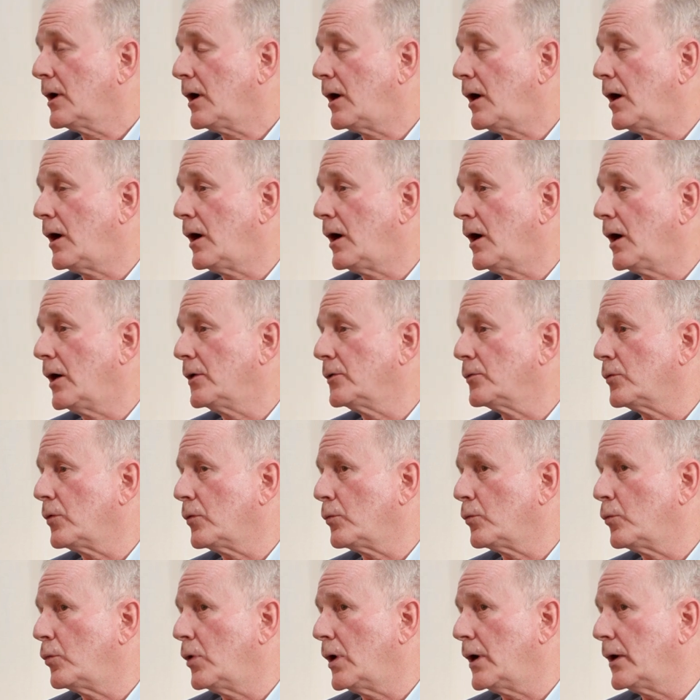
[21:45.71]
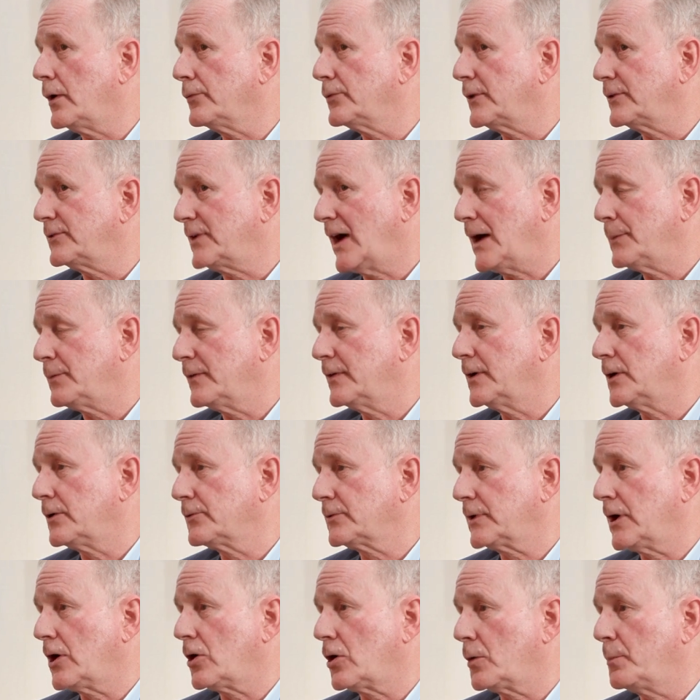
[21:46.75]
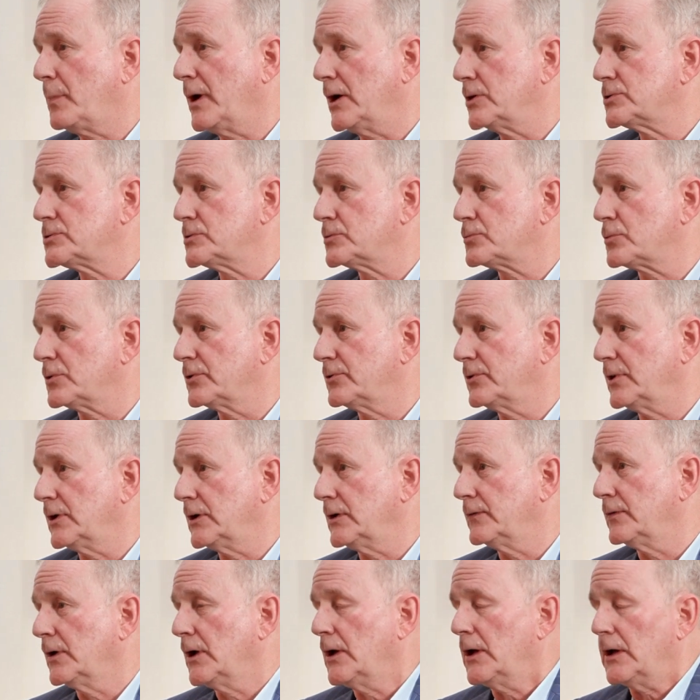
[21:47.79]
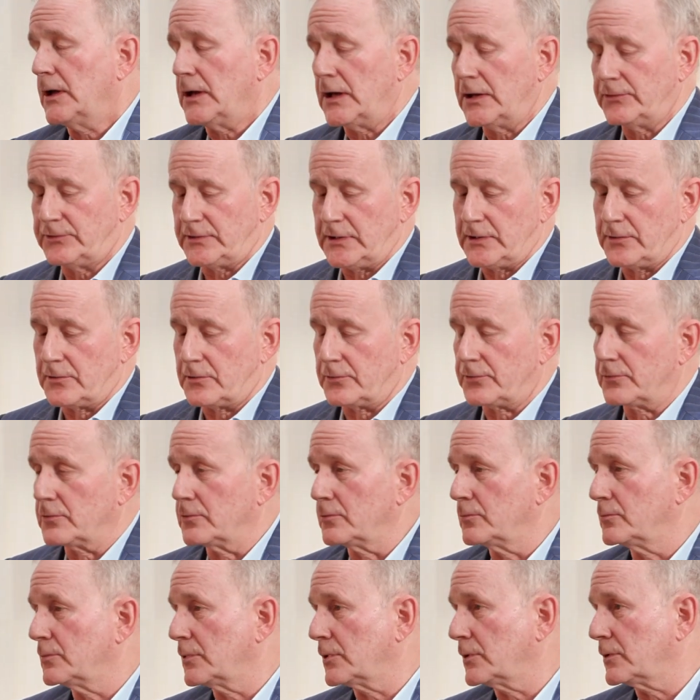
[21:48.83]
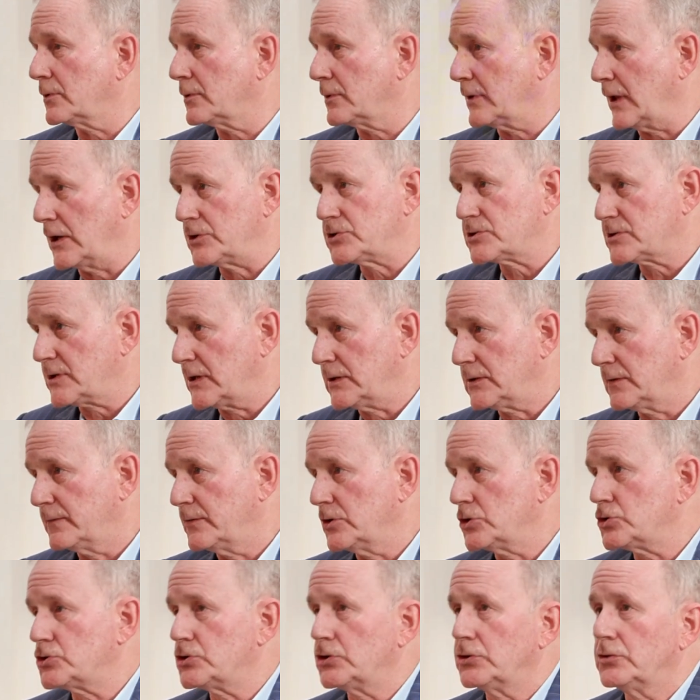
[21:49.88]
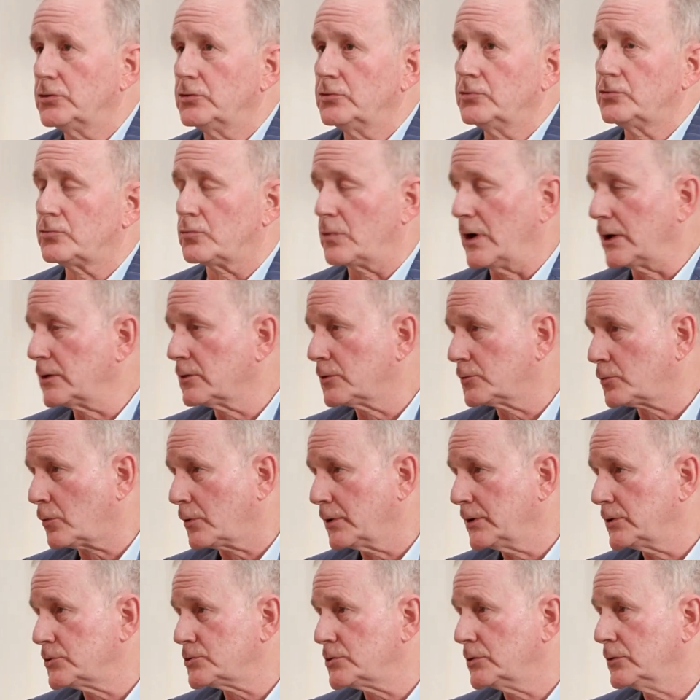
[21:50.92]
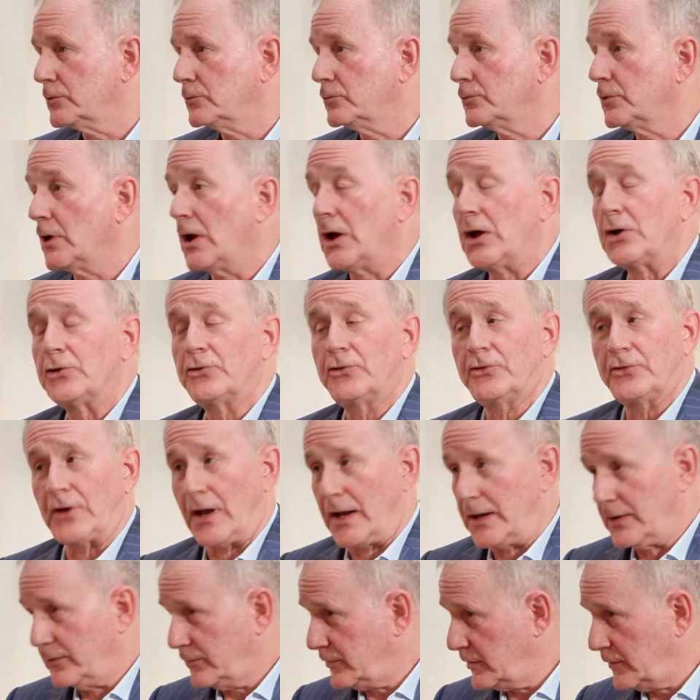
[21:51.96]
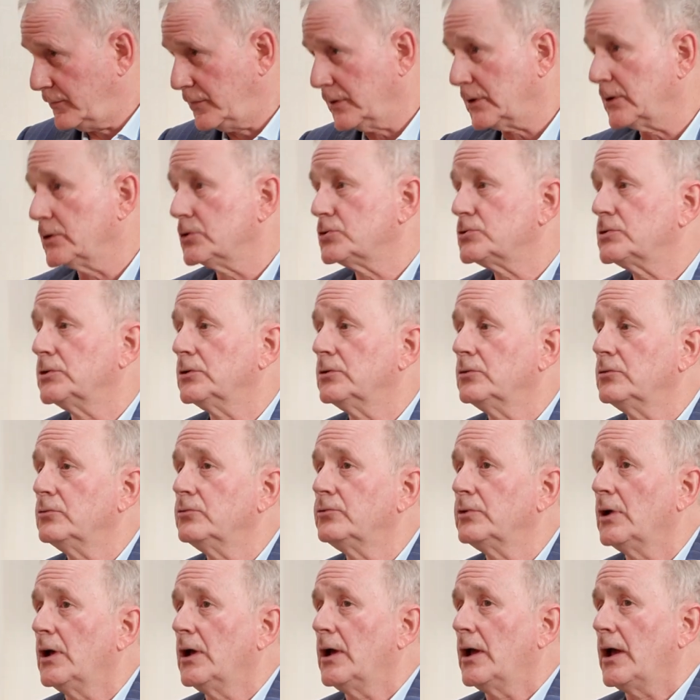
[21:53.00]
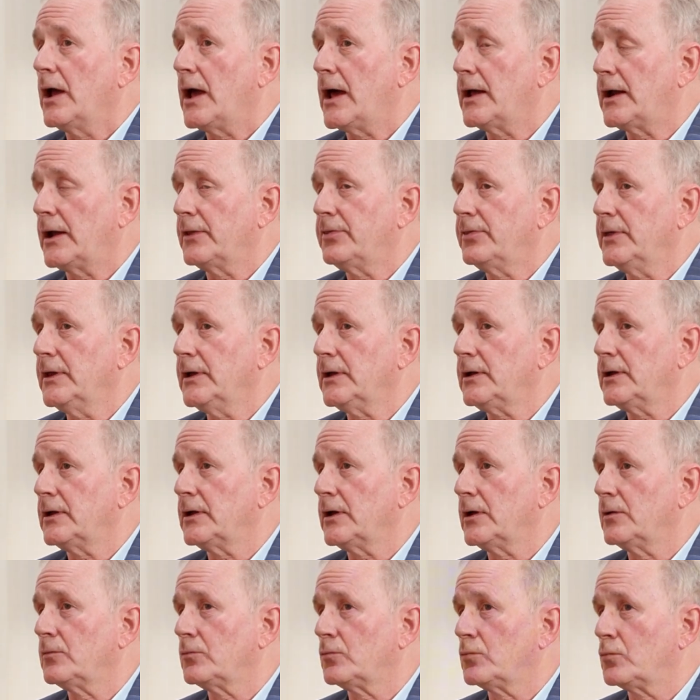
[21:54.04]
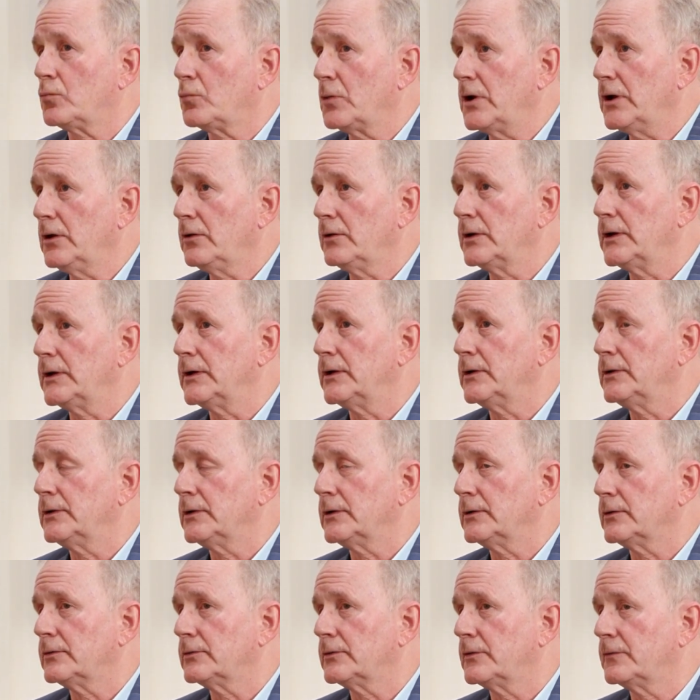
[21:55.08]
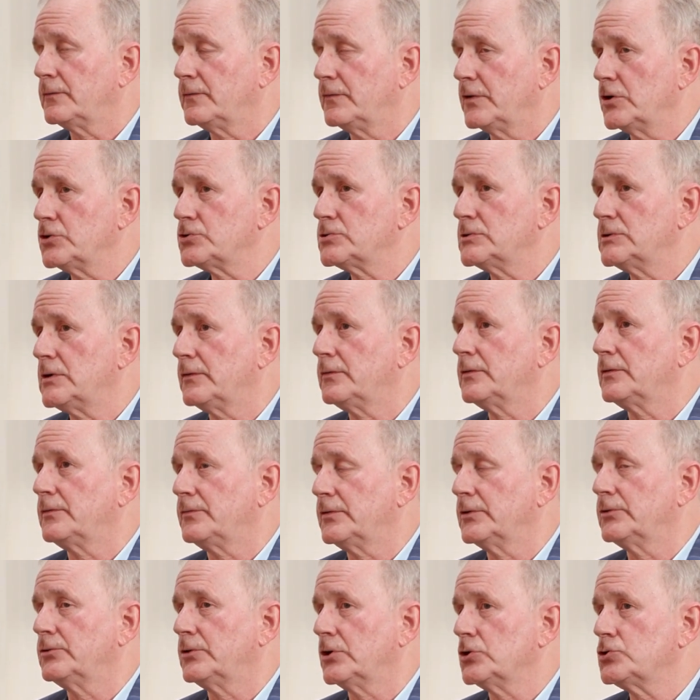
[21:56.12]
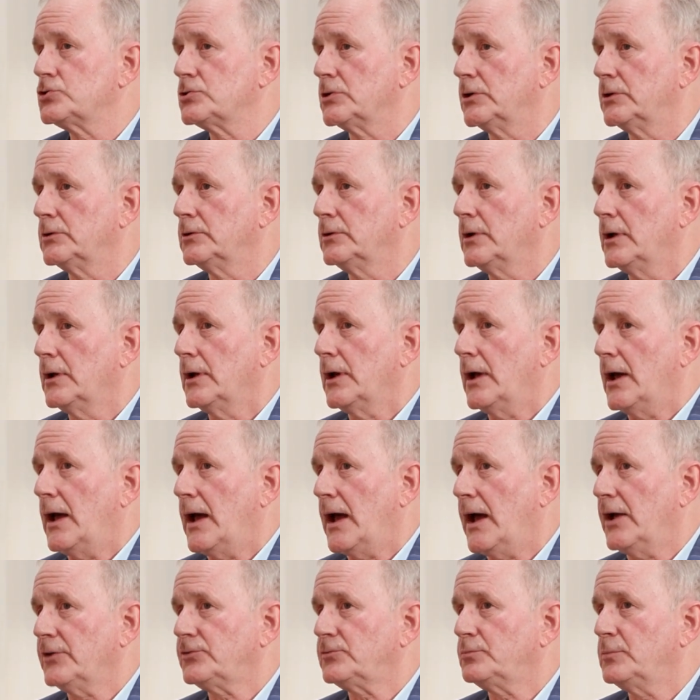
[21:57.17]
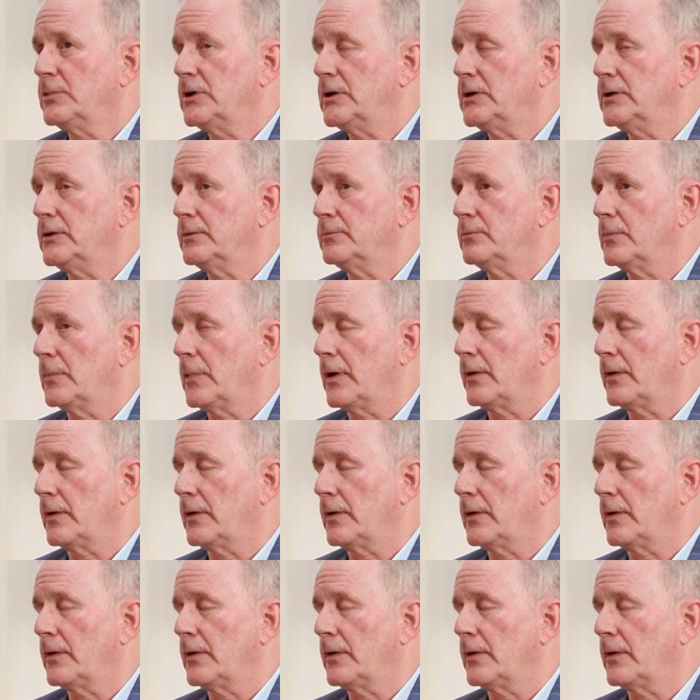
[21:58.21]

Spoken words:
on what type of healthcare our patients receive. It's either through legislative issues, regulatory issues, scientific issues. And I think really the vision of a physician has to